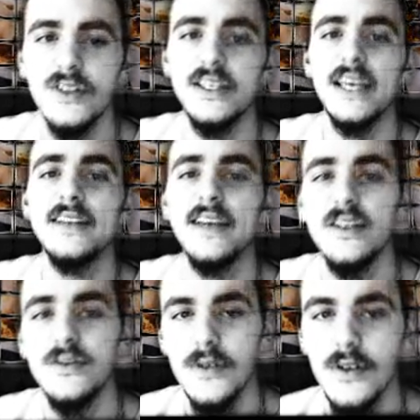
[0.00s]
just
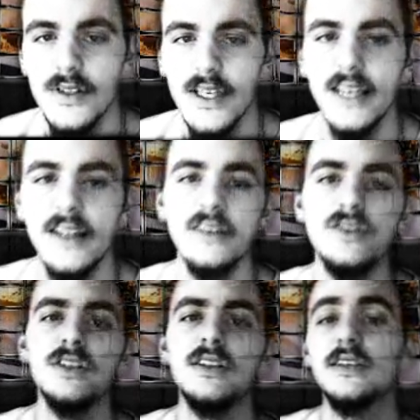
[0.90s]
anti-Israel, saying that
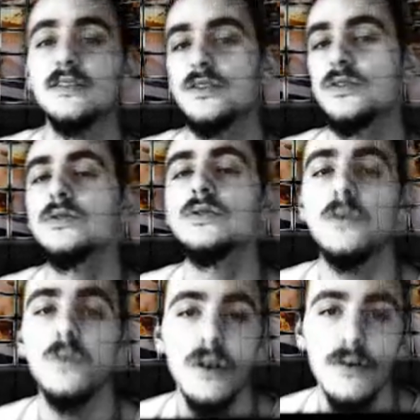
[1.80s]
she thinks the Jews are
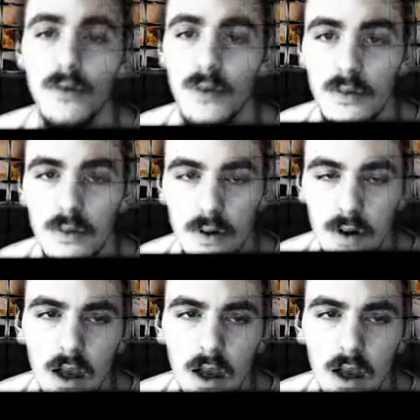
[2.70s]
wonderful people.